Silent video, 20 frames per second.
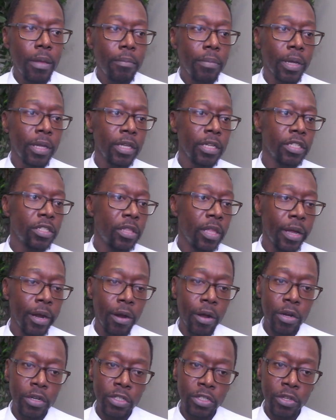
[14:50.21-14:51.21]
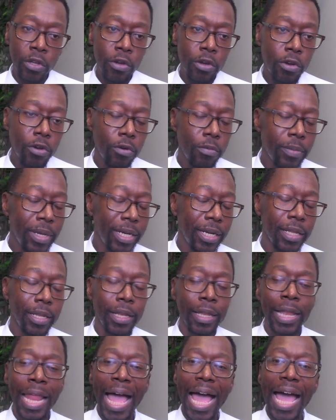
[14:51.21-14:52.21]
because there are so many
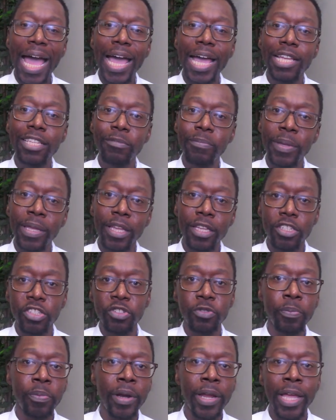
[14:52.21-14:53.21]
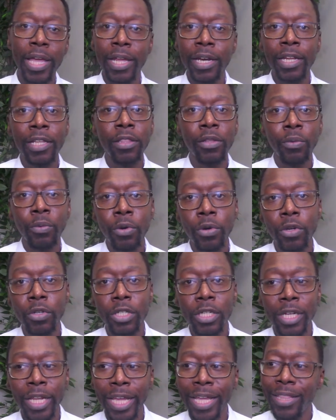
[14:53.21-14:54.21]
lies being spread in the world
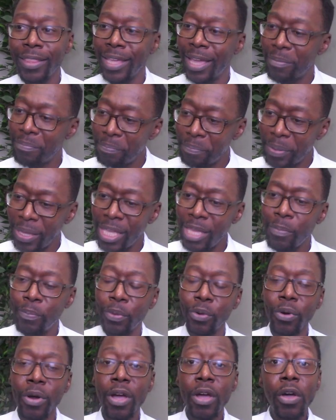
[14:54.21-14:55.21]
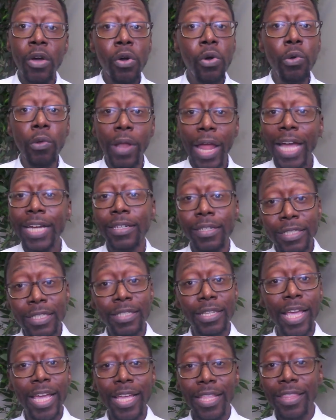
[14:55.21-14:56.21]
today that people who like to
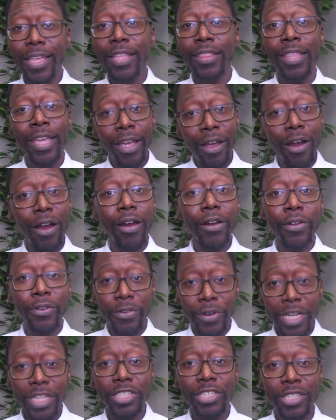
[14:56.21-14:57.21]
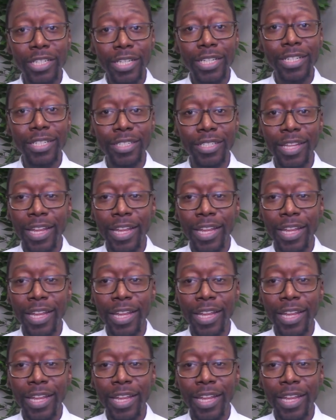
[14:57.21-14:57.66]
say that they are Christians.